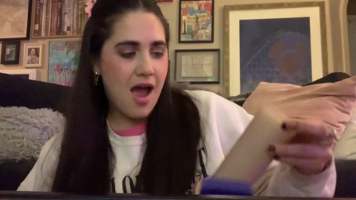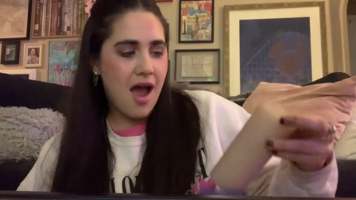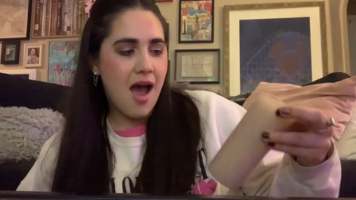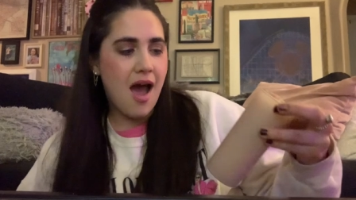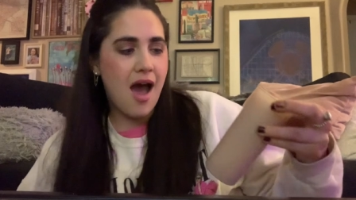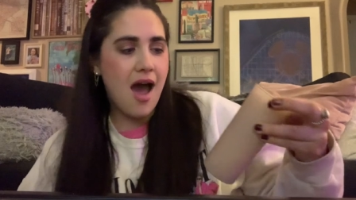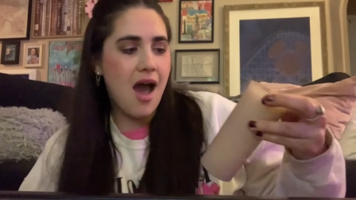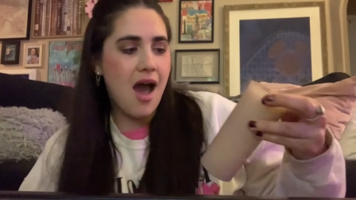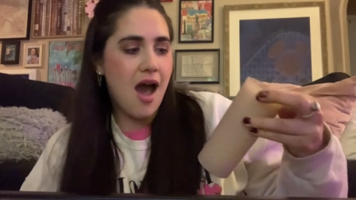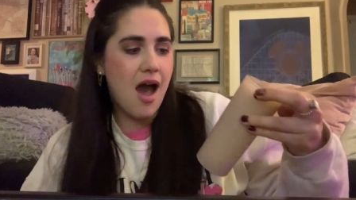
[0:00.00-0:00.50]

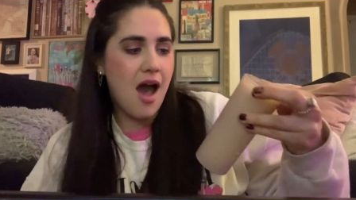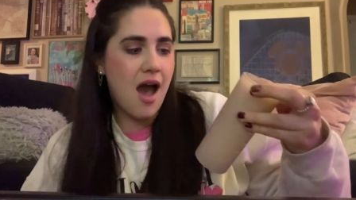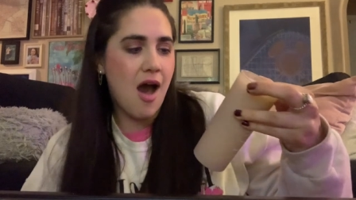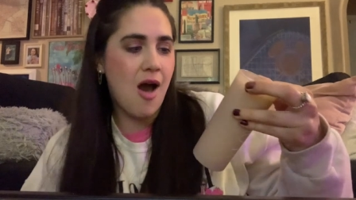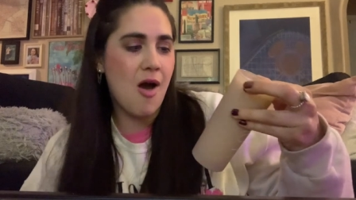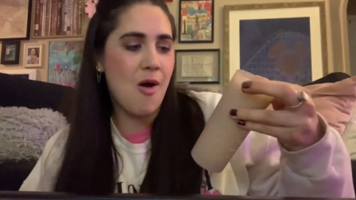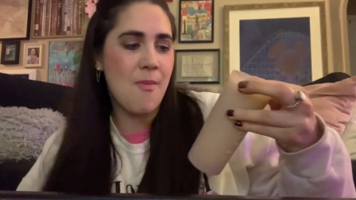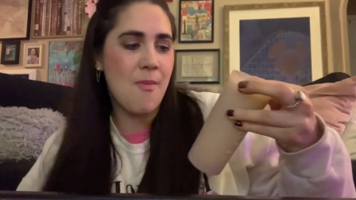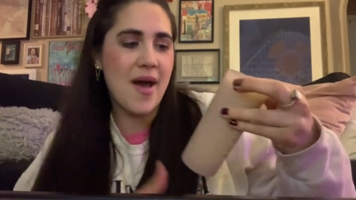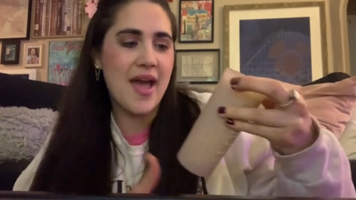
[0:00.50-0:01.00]

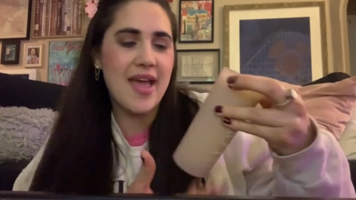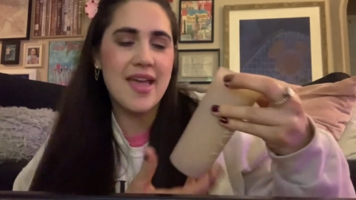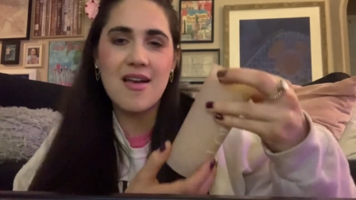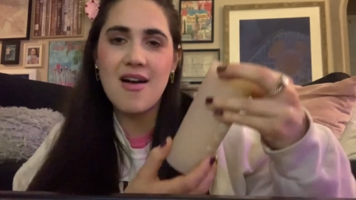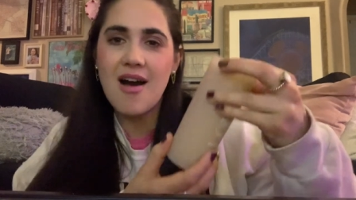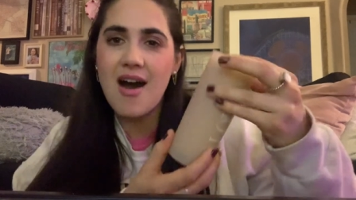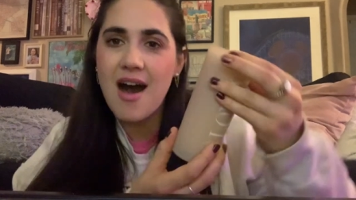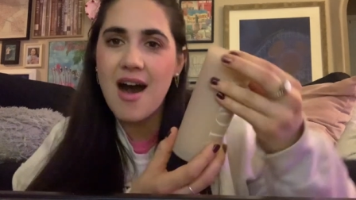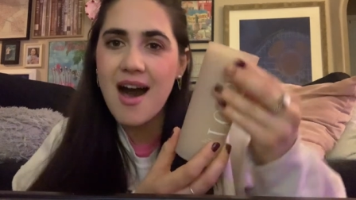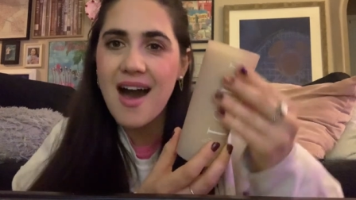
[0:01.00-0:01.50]
Oh my
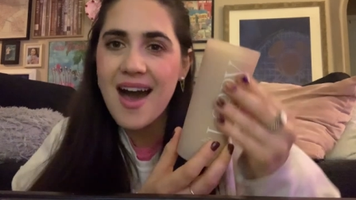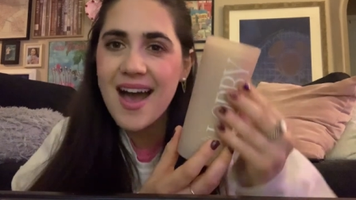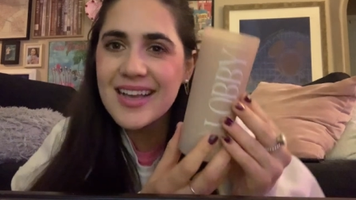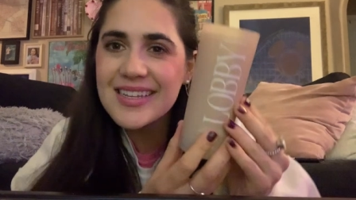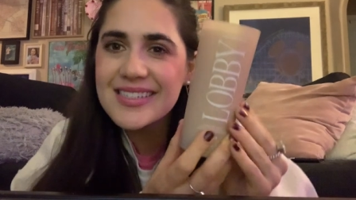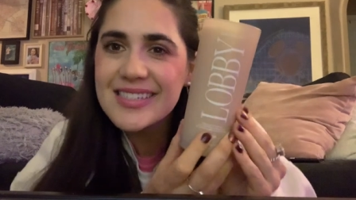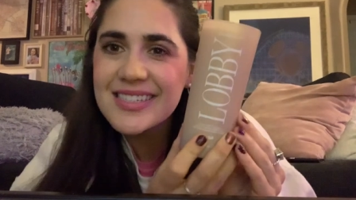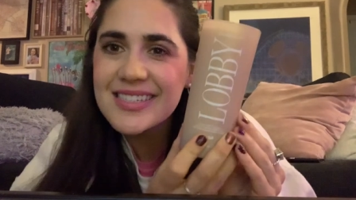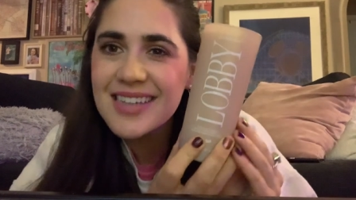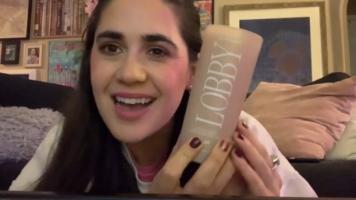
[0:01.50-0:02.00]

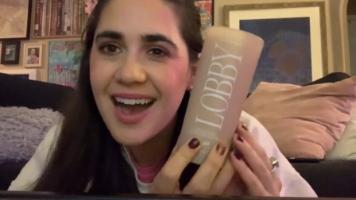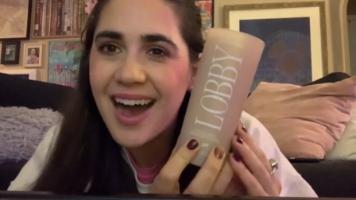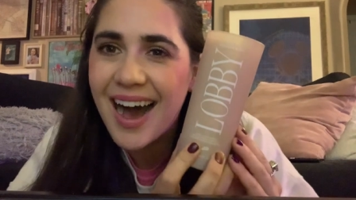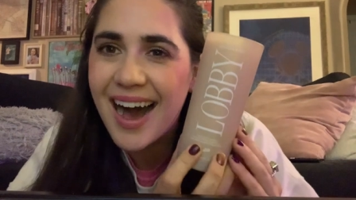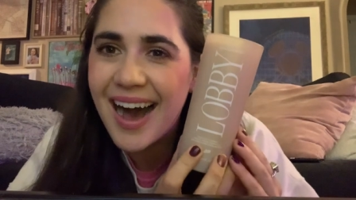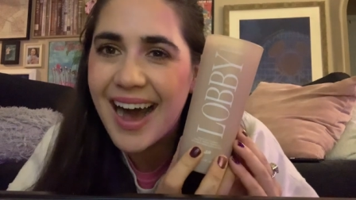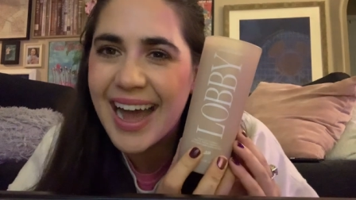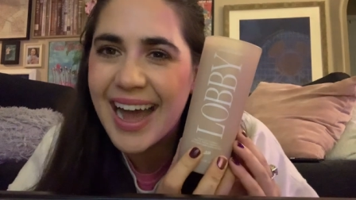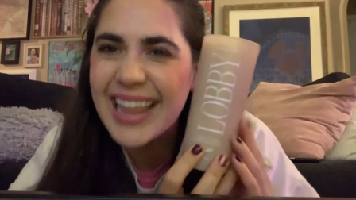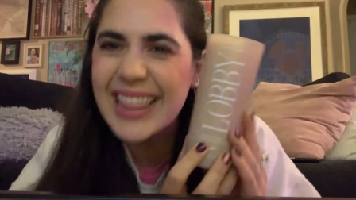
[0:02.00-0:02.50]
gosh.
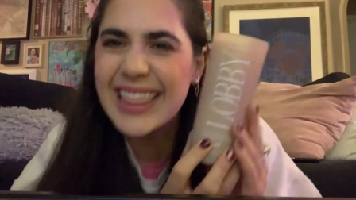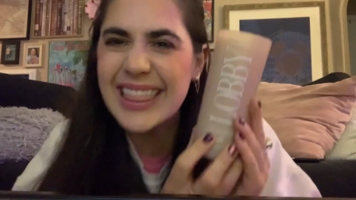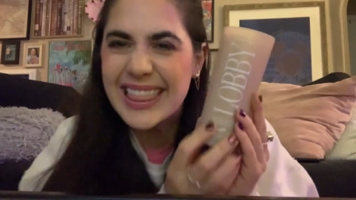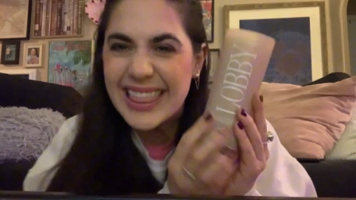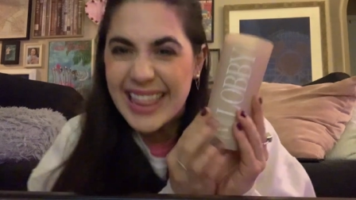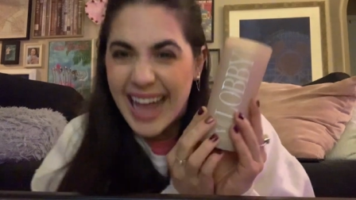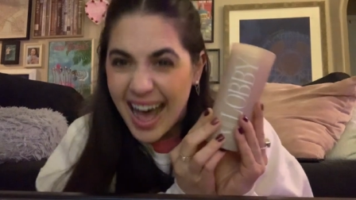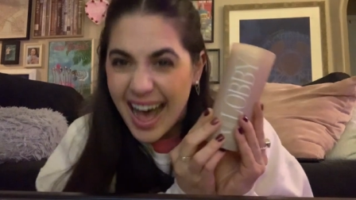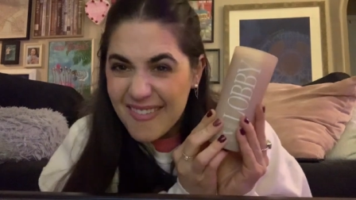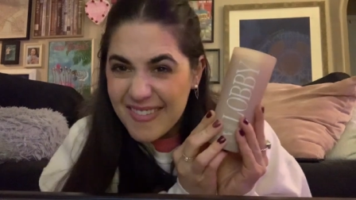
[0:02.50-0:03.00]
I
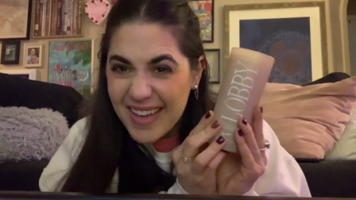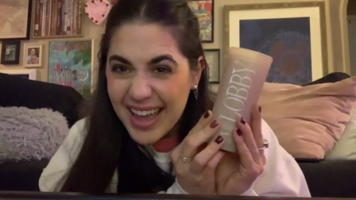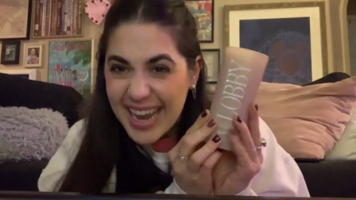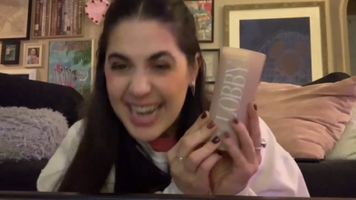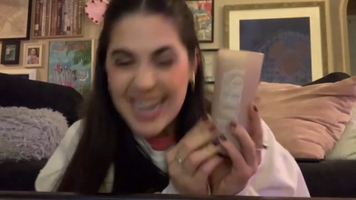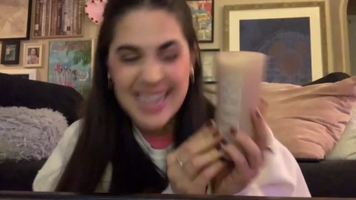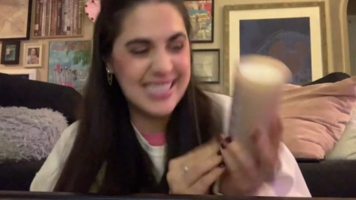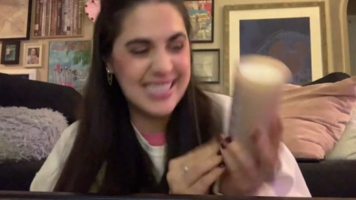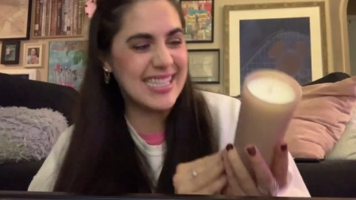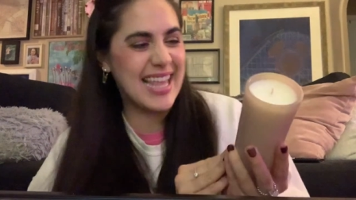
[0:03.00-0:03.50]
love
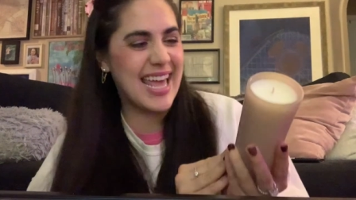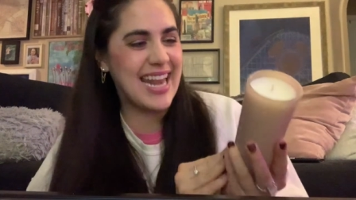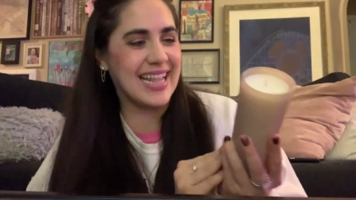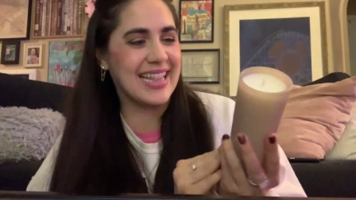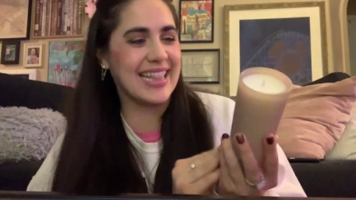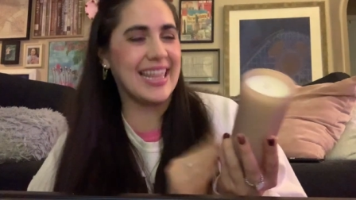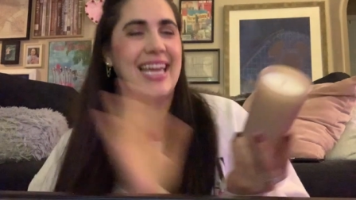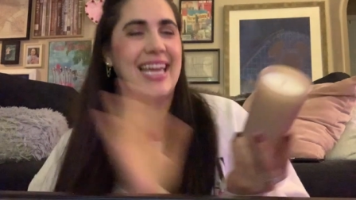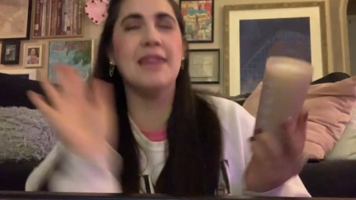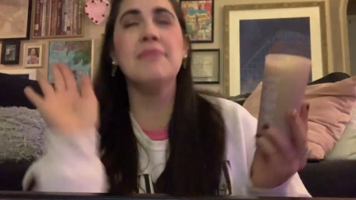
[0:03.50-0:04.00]
it
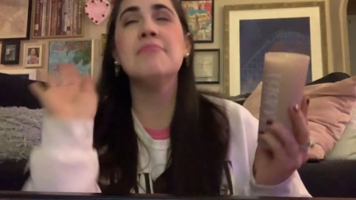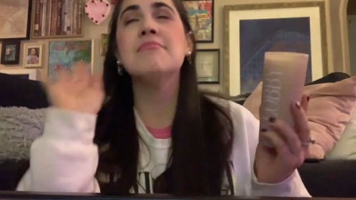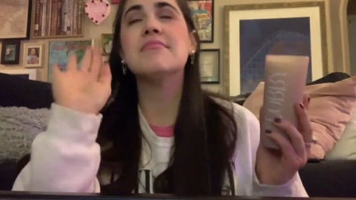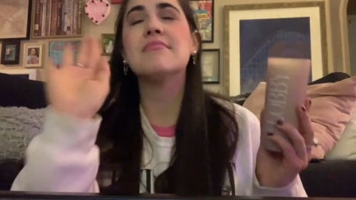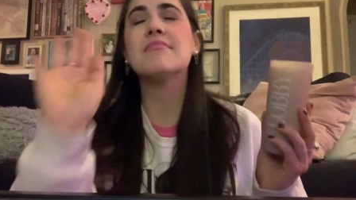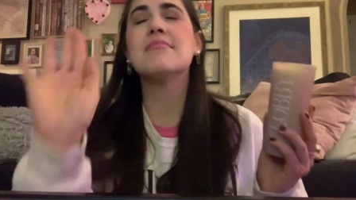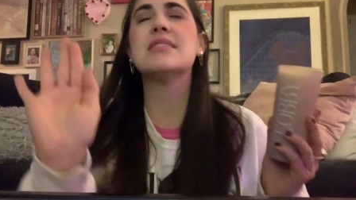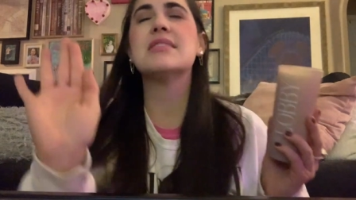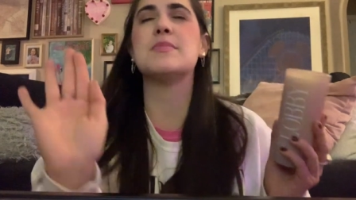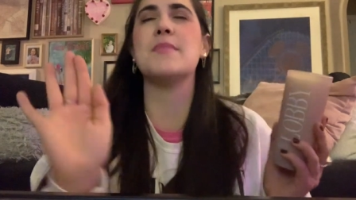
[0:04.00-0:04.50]
aesthetically.
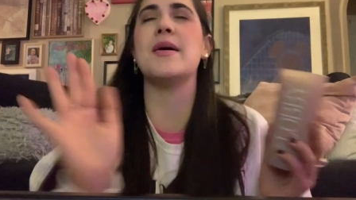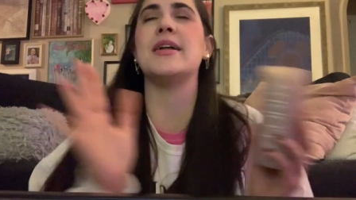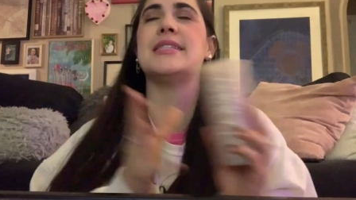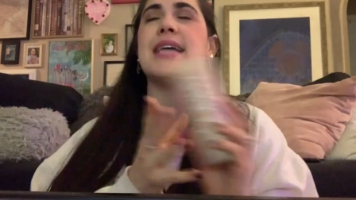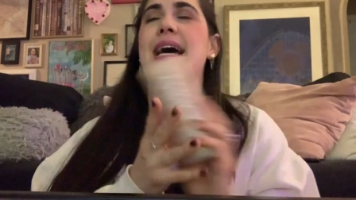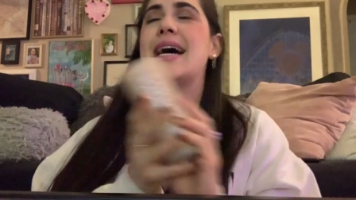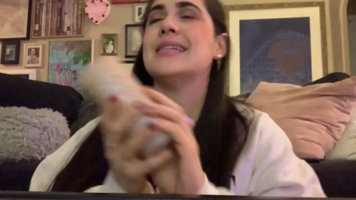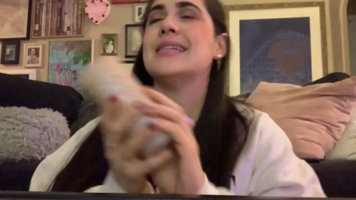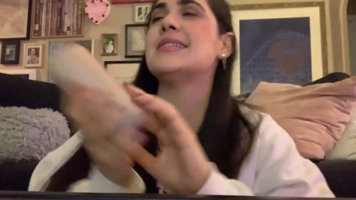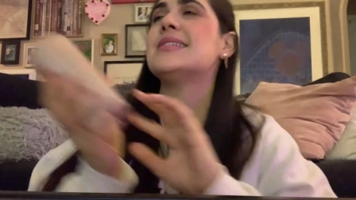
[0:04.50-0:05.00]
Smell
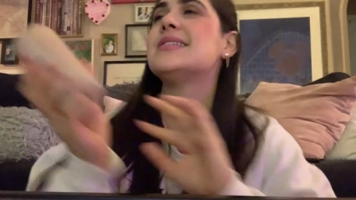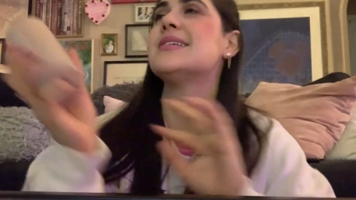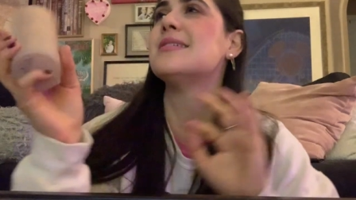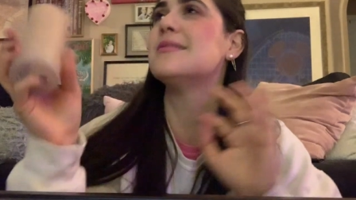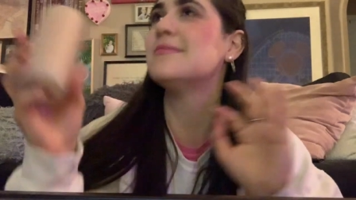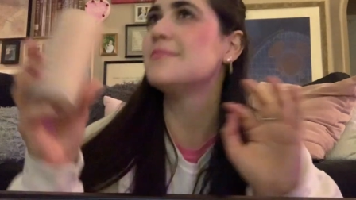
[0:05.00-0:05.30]
test.